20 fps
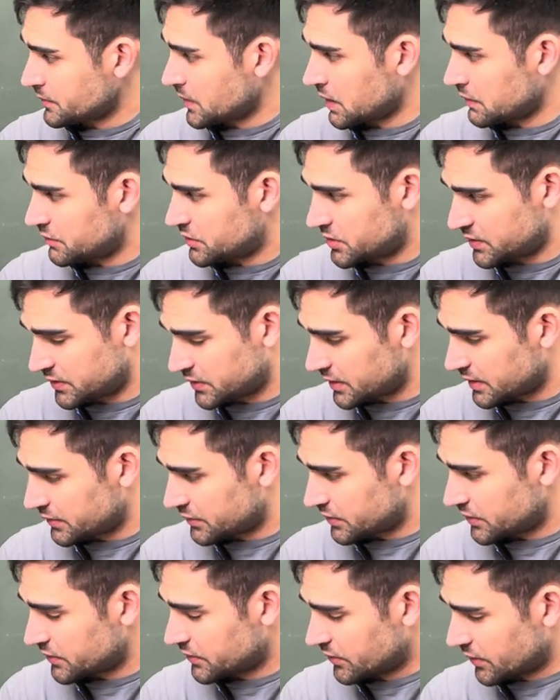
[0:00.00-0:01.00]
which is a
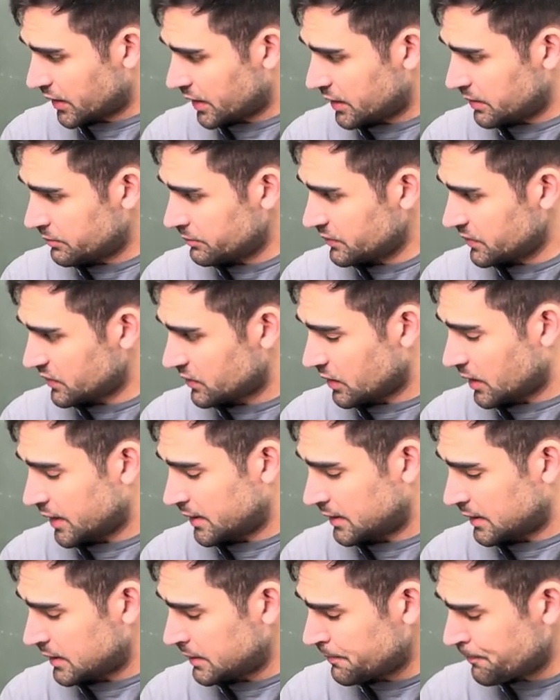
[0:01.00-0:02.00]
different frame
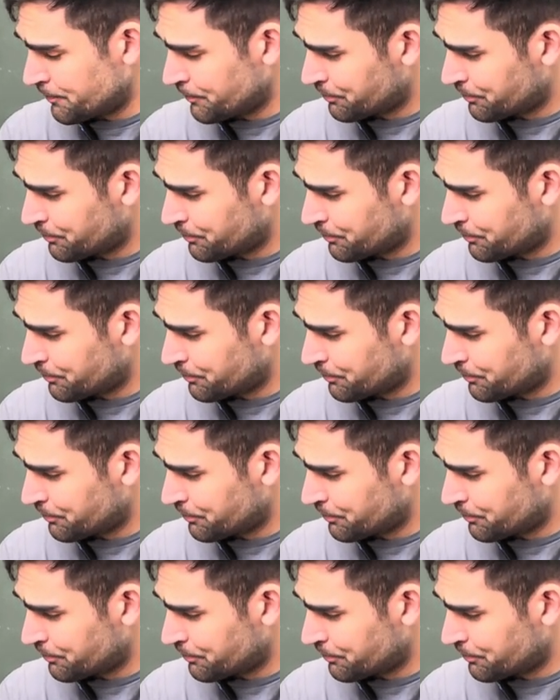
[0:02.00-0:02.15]
slightly,